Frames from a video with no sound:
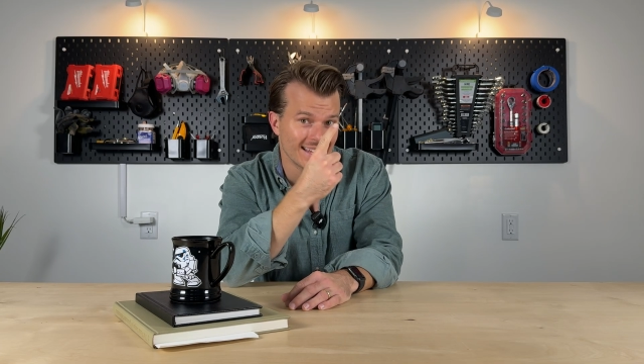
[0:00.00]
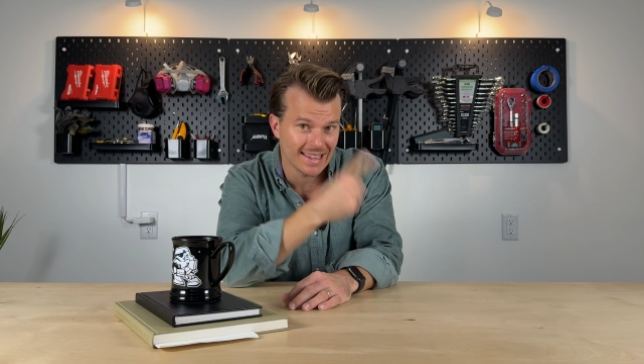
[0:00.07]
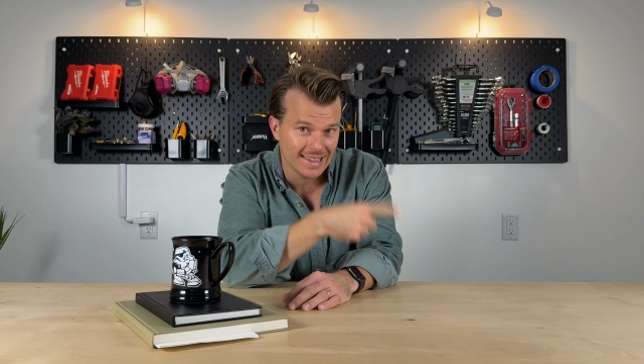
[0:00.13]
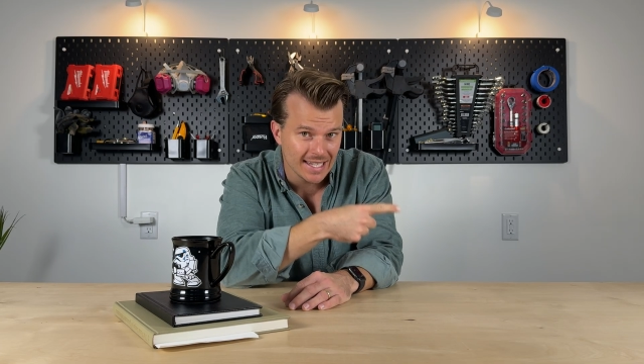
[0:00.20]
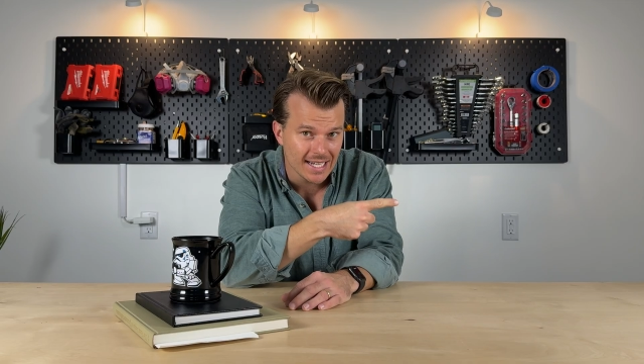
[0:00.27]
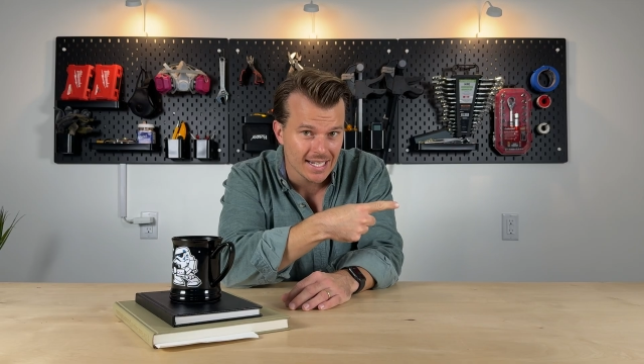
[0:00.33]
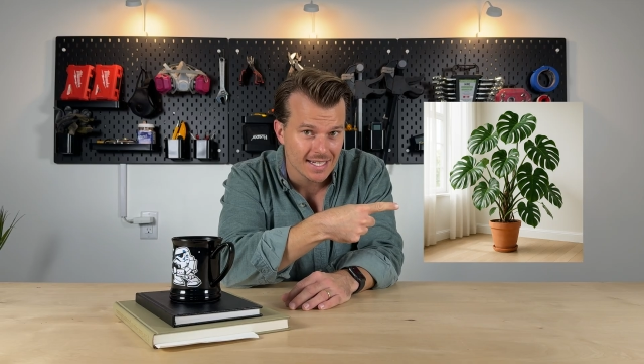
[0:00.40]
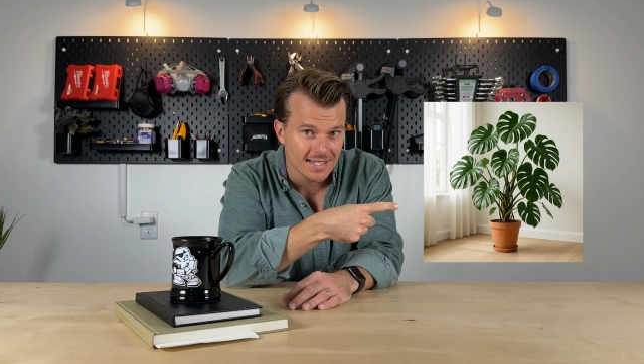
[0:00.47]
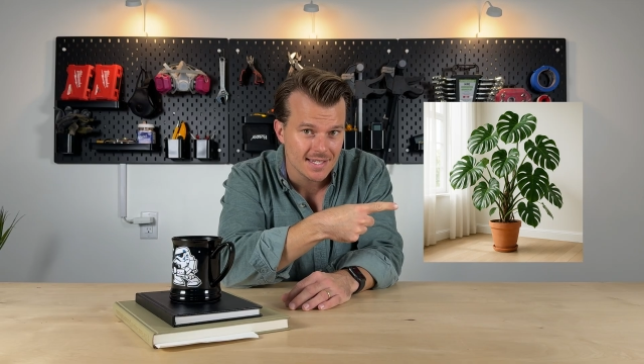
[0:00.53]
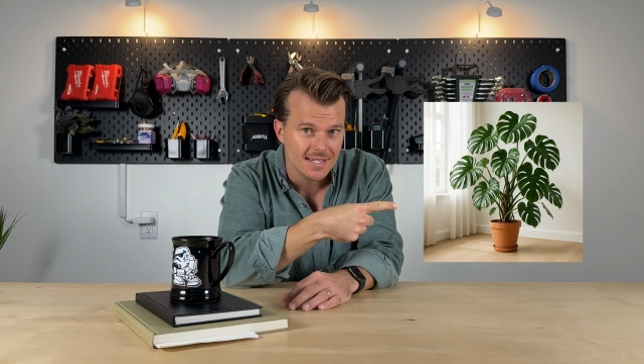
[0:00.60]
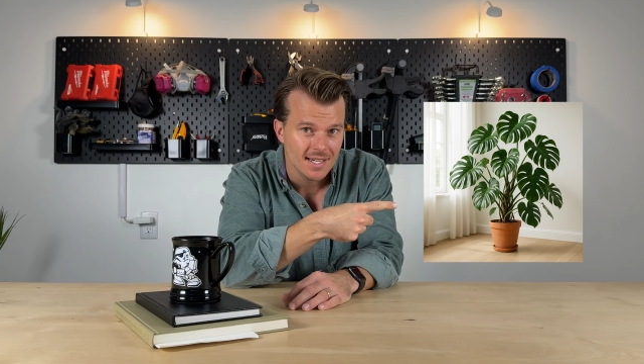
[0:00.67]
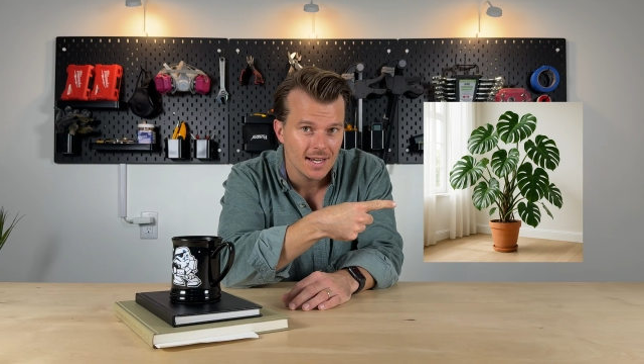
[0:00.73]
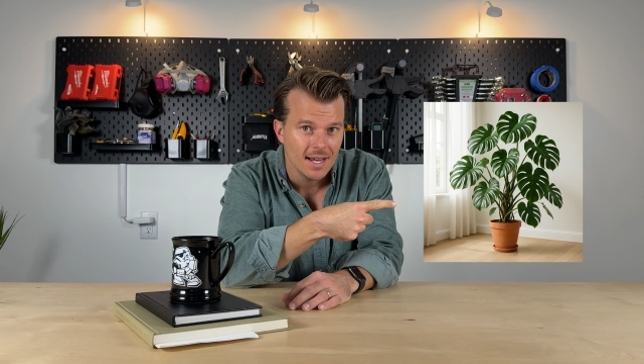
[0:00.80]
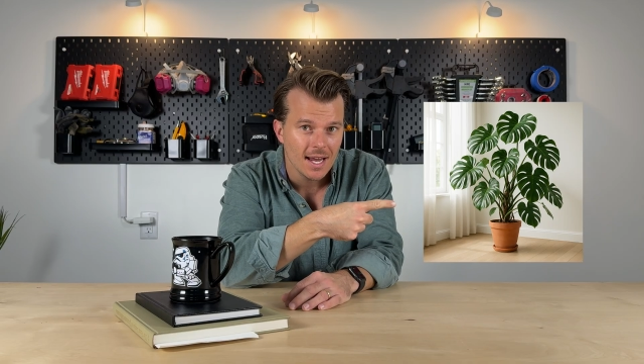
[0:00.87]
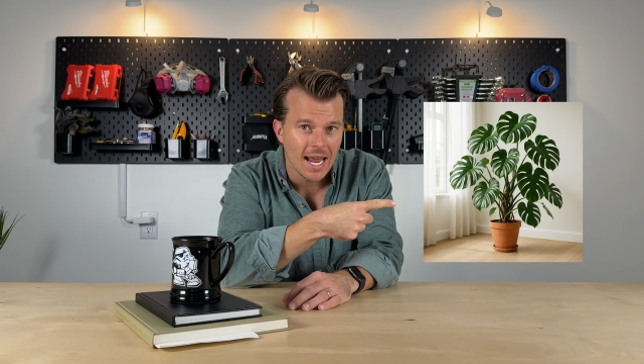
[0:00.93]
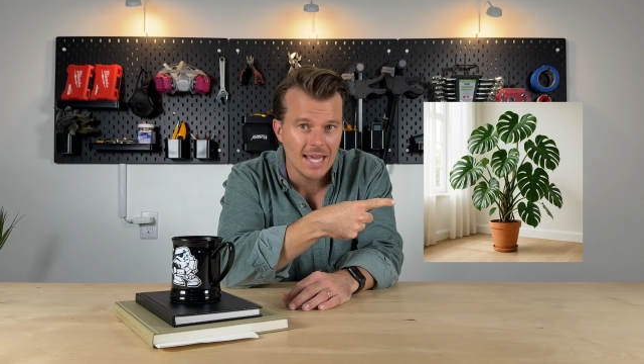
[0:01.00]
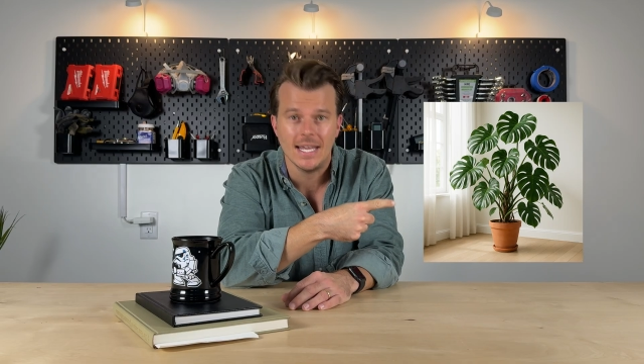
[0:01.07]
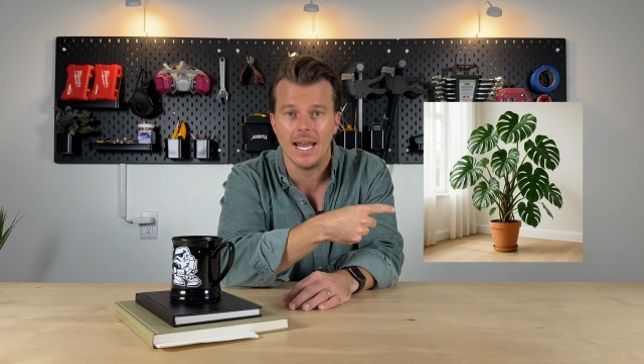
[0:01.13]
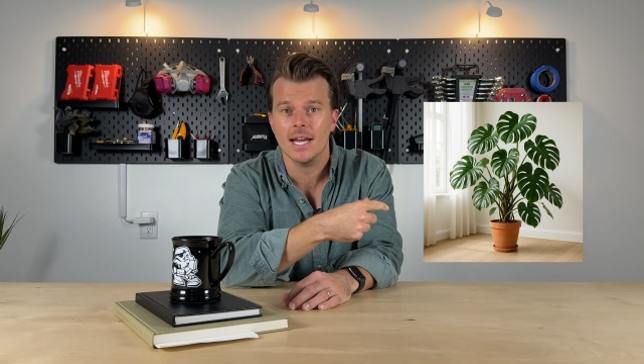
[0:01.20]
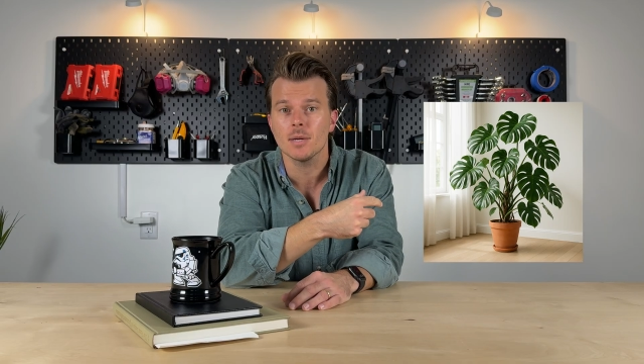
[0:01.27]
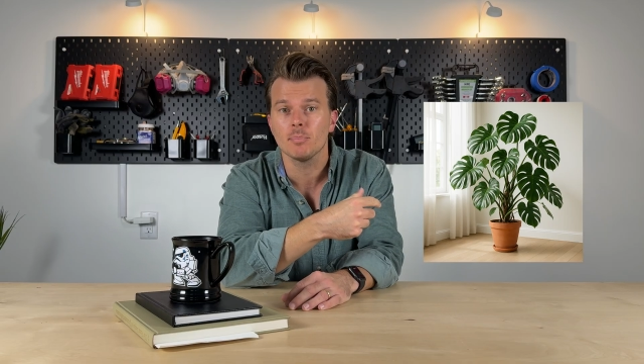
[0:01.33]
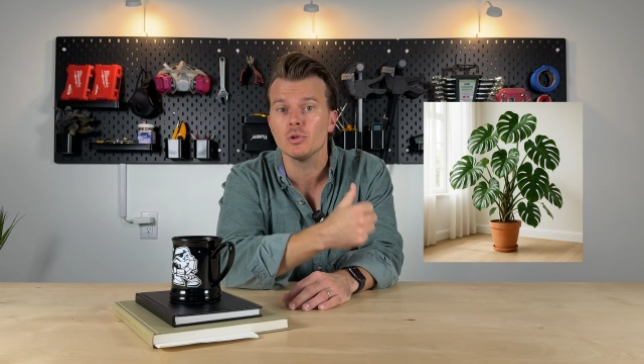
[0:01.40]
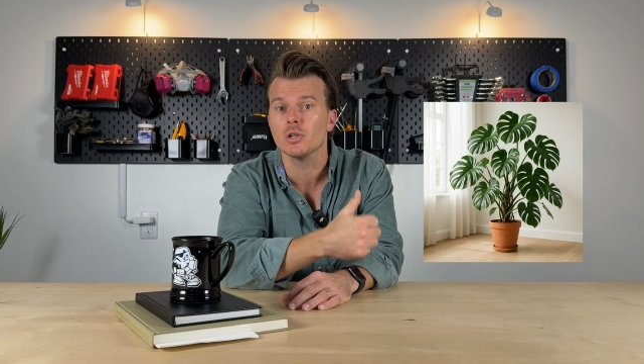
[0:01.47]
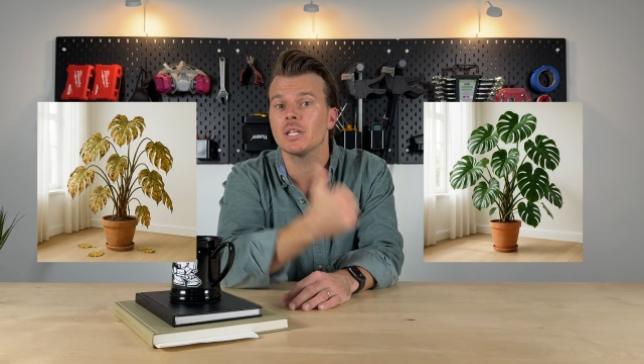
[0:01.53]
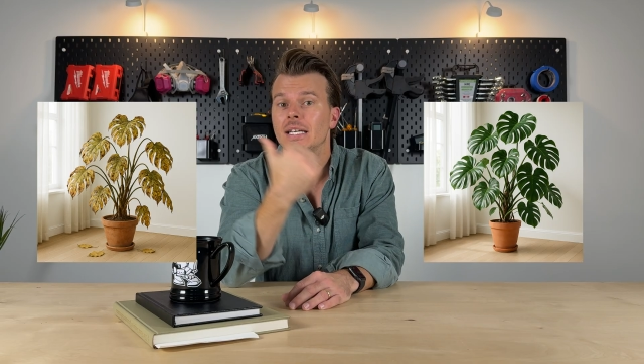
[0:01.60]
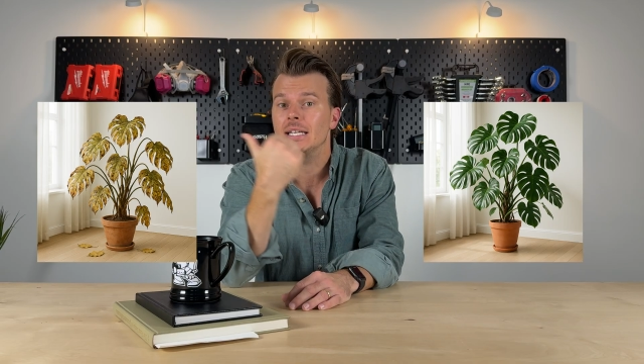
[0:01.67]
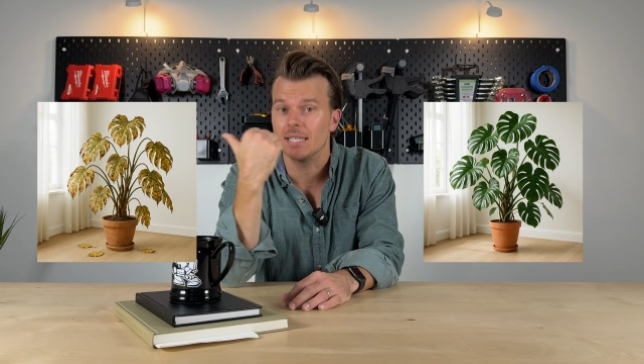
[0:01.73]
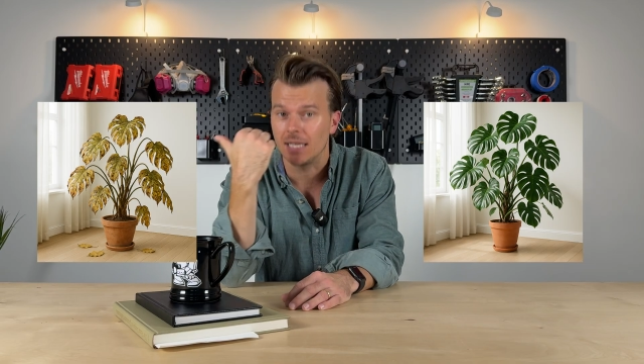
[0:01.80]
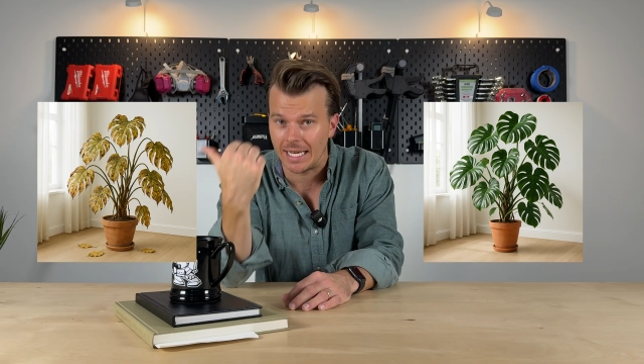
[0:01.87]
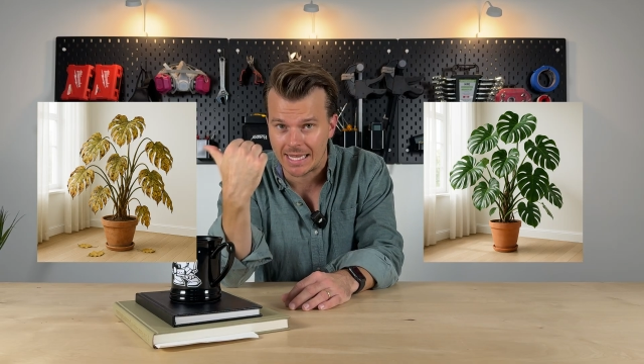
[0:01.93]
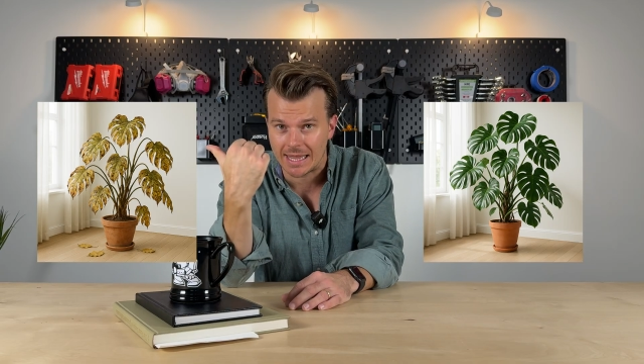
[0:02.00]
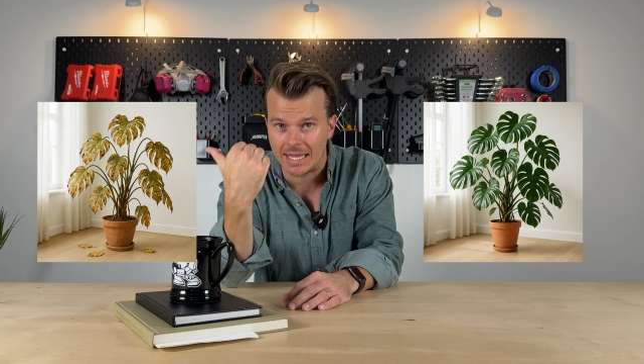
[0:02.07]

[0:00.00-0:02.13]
this and they end up looking like